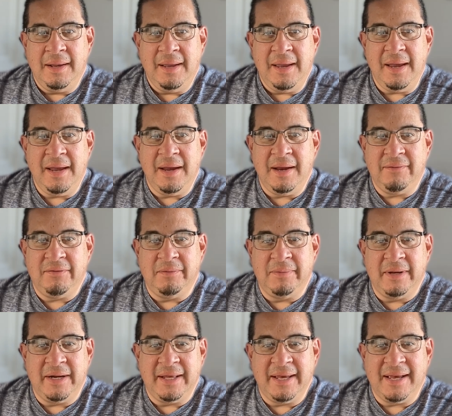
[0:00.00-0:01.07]
Hey
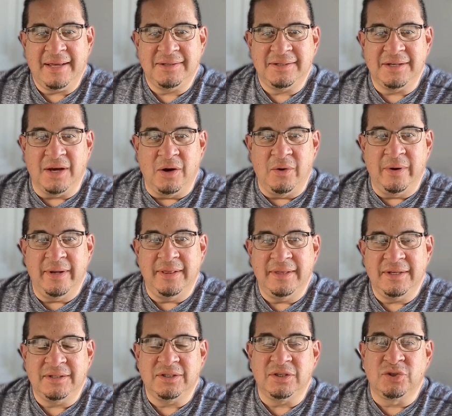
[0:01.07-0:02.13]
everybody, how's it going?
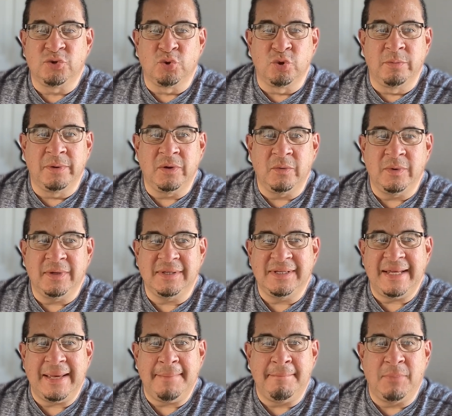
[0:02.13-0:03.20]
This is Ruben with
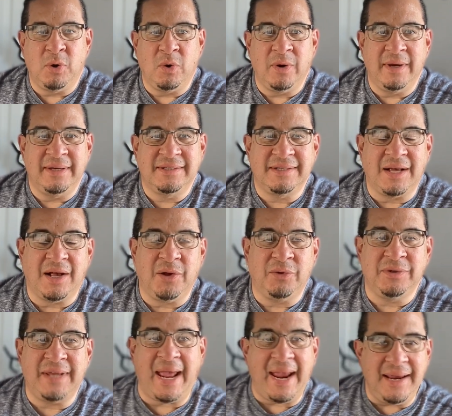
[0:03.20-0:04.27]
Dem Boys All
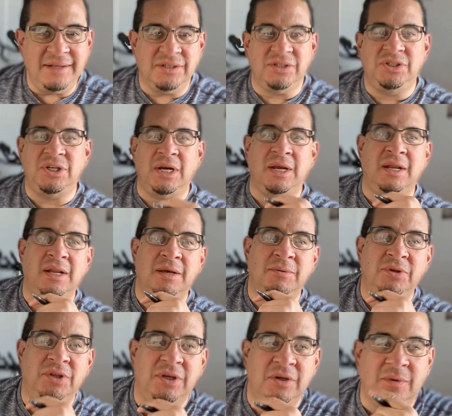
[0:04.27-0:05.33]
Day. Just checking in
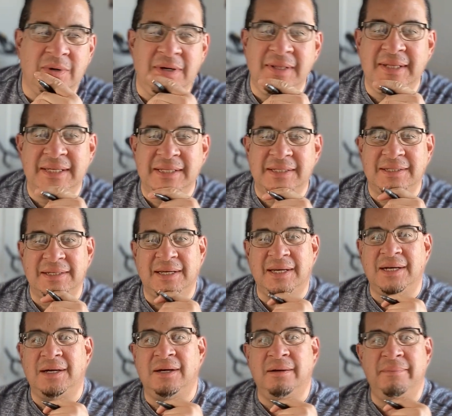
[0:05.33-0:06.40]
with you on this
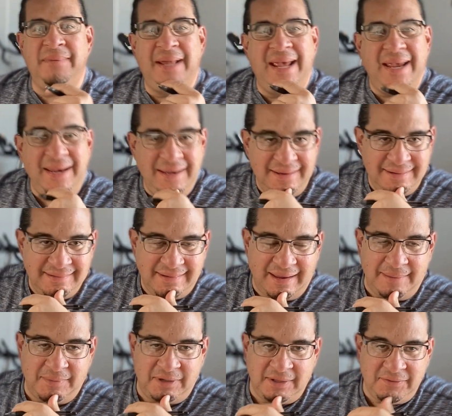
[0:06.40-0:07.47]
hump day.
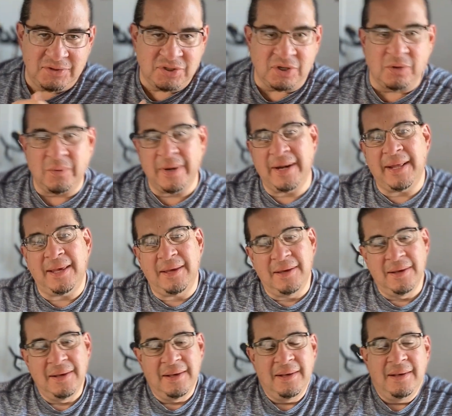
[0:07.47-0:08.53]
Can't believe it's already
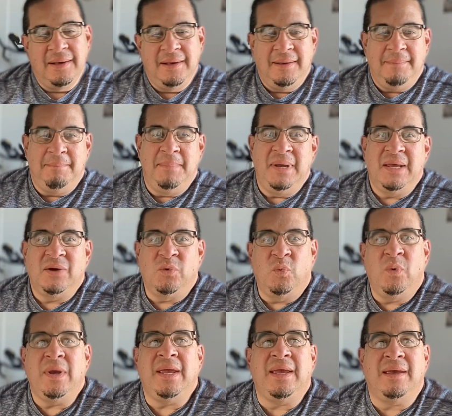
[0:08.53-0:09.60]

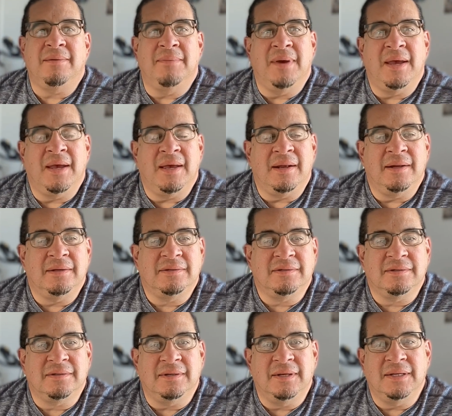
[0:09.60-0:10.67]
midweek, man.
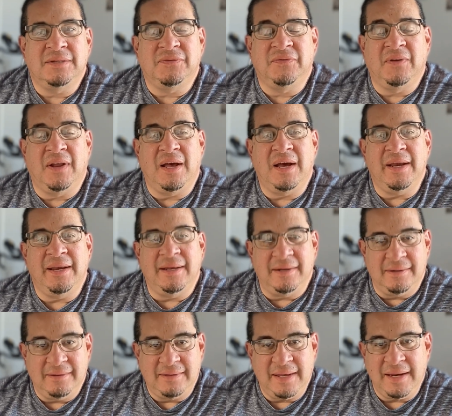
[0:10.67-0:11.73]
It's flying.
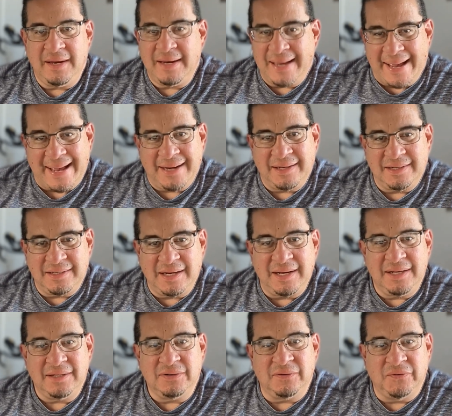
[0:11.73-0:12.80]
Thank God, because I
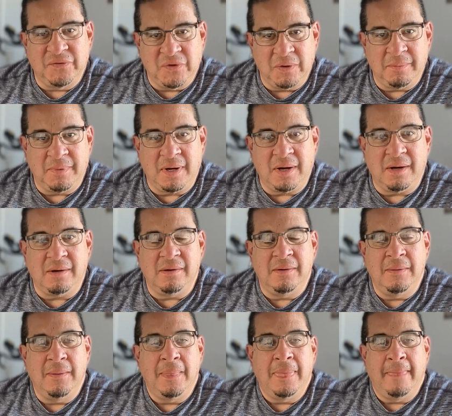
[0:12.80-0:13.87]
need some football.
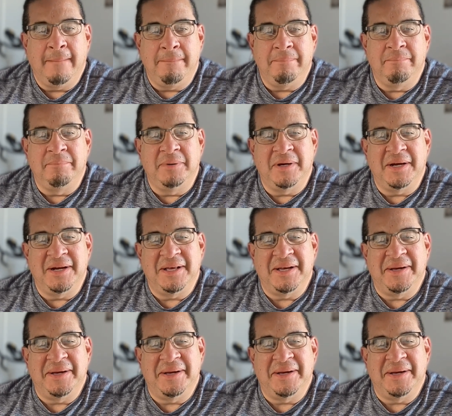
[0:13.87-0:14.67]
But